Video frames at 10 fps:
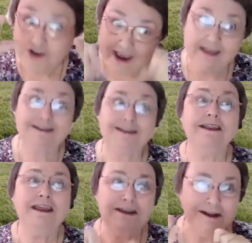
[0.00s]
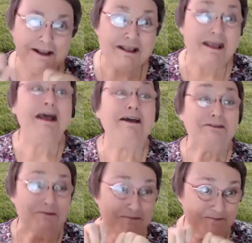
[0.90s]
she had to knead it again
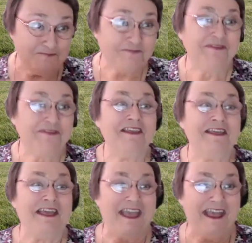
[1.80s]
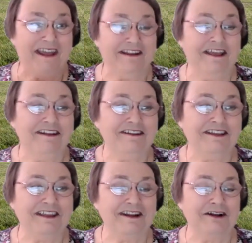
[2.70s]
and to
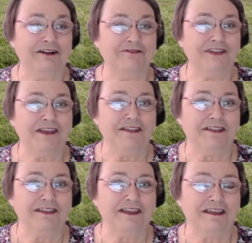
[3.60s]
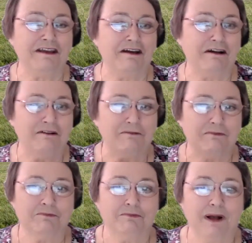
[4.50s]
get all of the
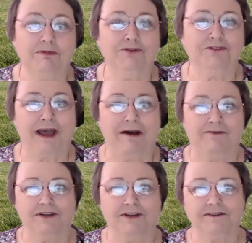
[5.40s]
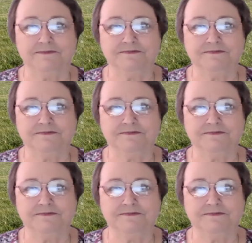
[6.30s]
bubbles out of it.